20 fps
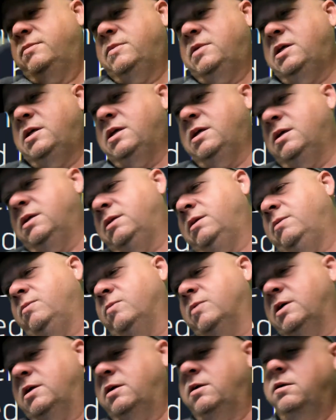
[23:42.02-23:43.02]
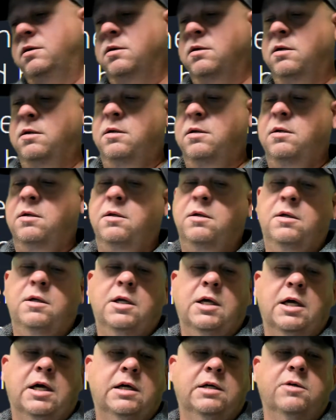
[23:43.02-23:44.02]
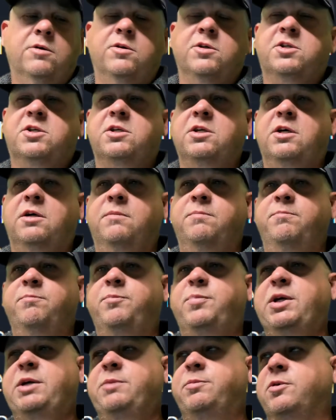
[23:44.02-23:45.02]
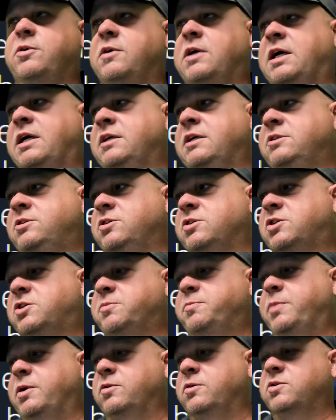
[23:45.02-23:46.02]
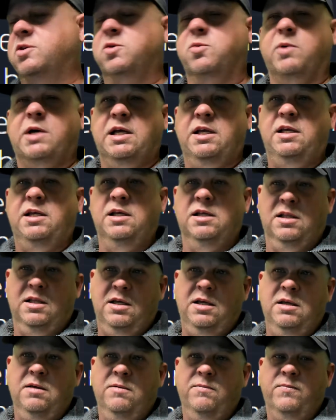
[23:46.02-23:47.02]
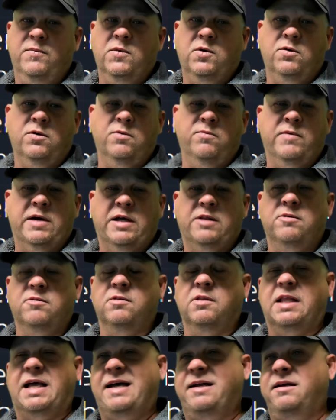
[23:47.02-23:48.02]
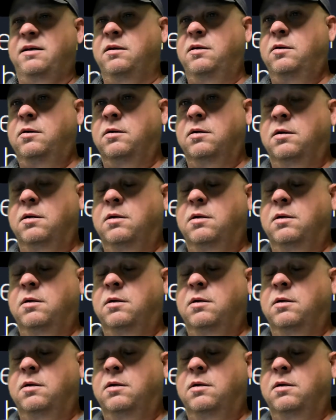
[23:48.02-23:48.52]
anyway, I know to some people I just spoke Swahili, or rather Latin.